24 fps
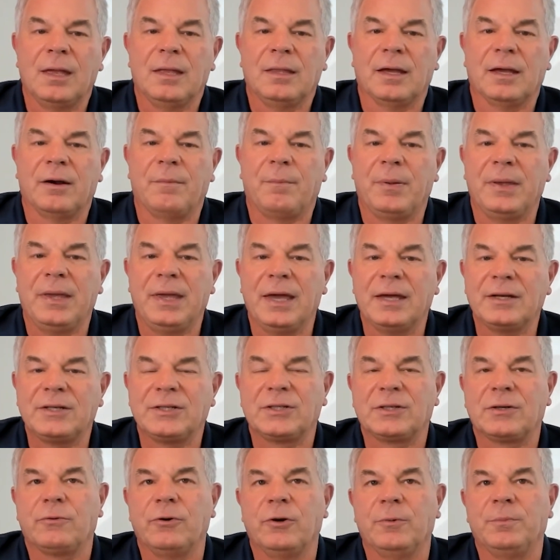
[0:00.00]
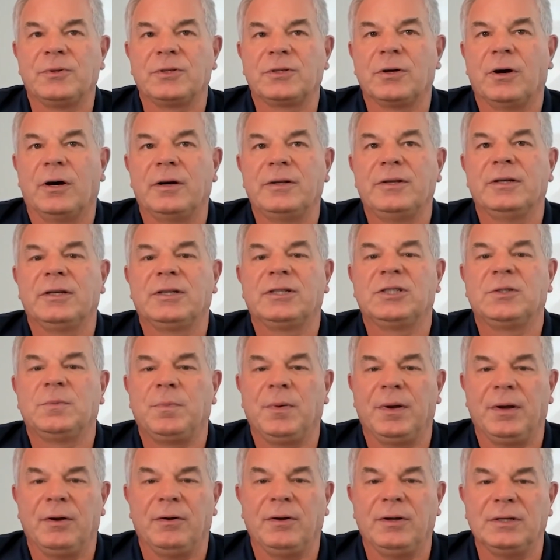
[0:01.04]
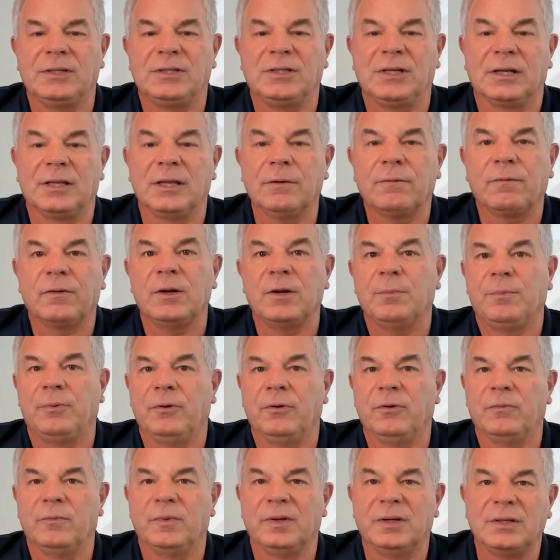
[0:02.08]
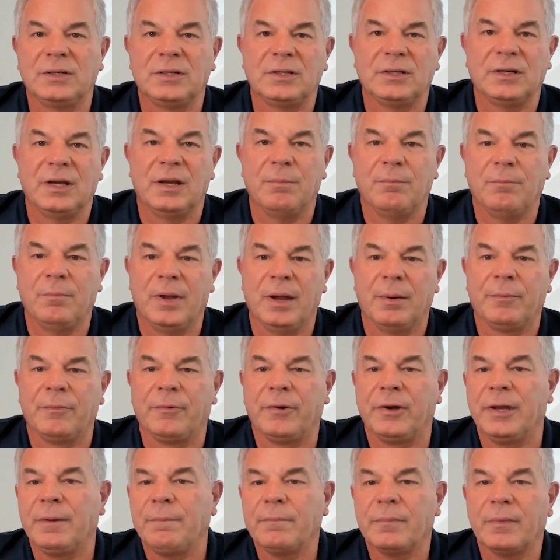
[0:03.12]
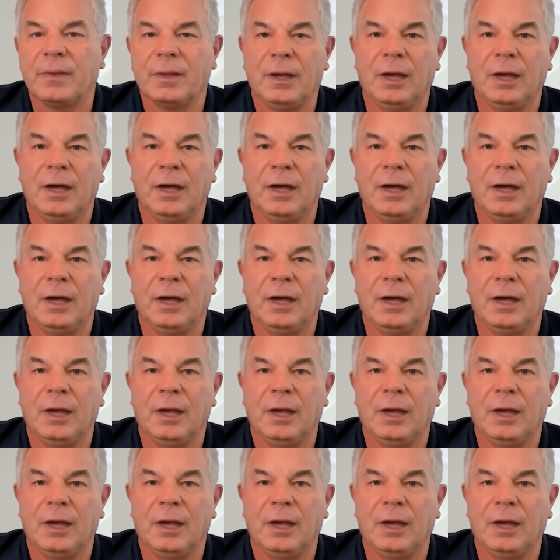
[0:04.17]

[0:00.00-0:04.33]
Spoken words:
Now, the PS group started to experience significant improvements in memory